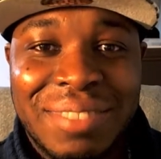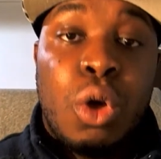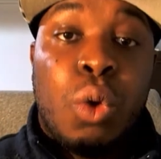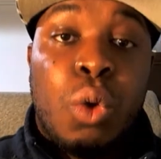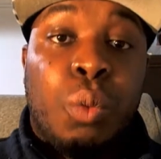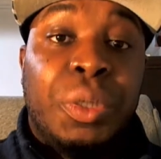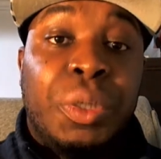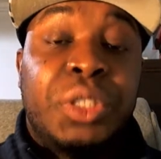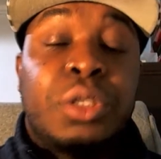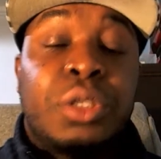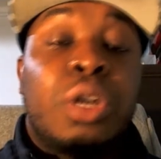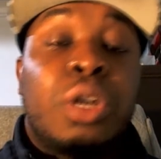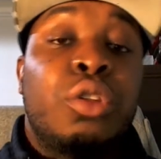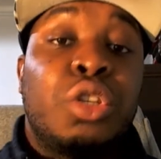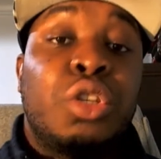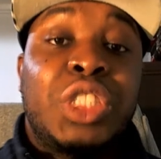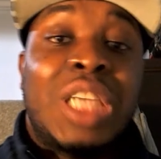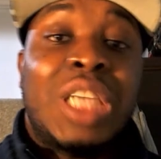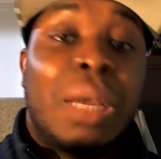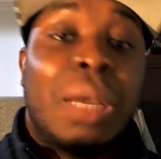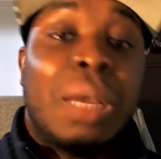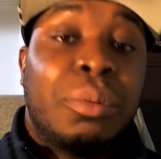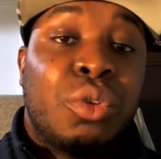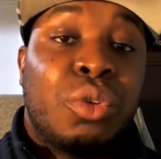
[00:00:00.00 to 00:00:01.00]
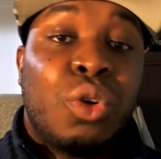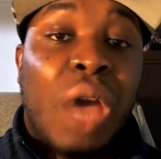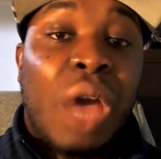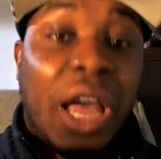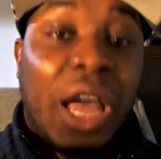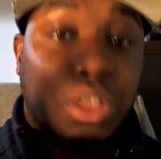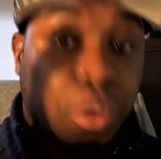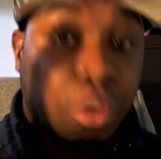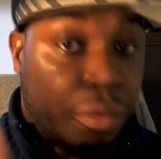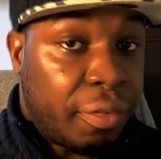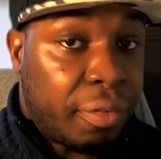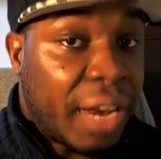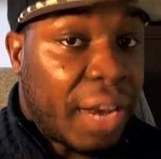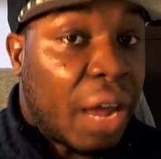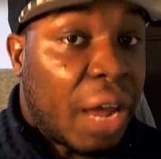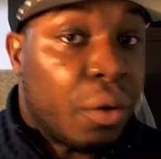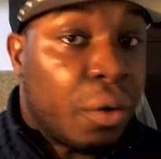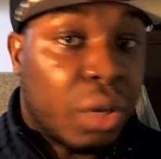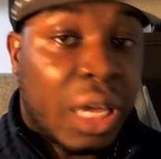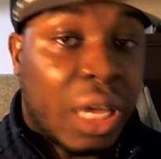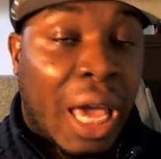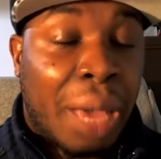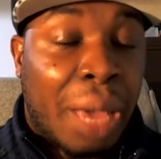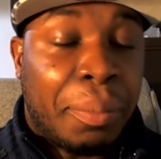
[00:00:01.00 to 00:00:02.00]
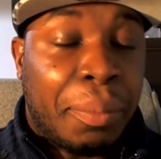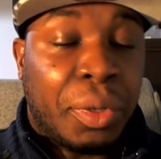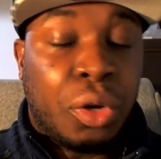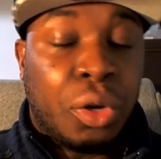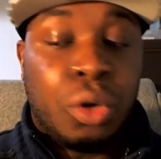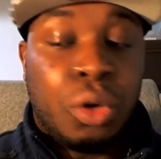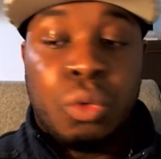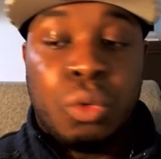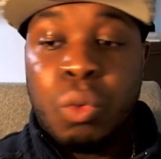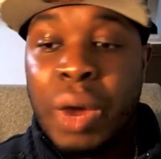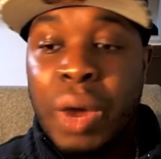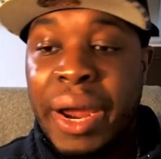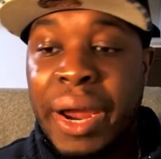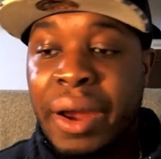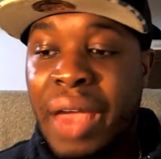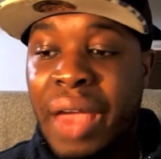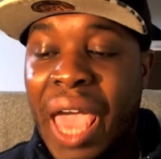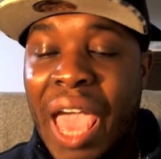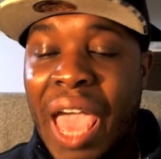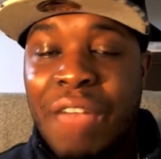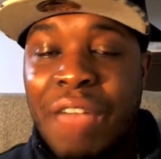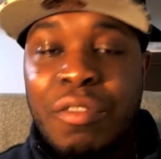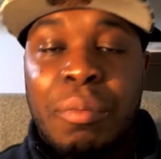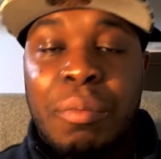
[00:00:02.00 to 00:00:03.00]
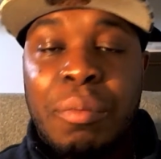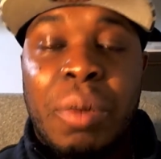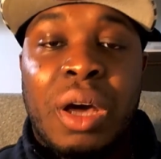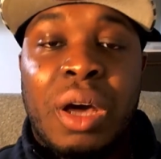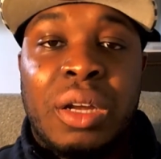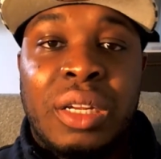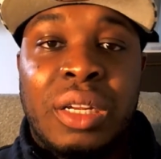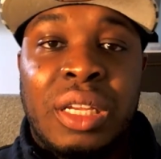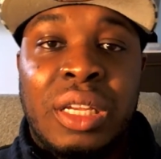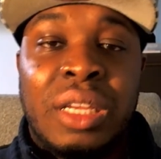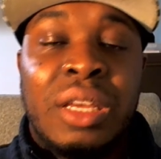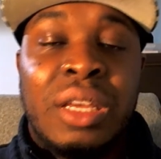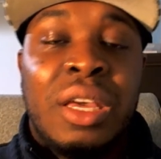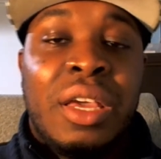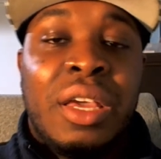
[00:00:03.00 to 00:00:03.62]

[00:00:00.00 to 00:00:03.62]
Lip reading: We start the chapter at the Flower Capital where everybody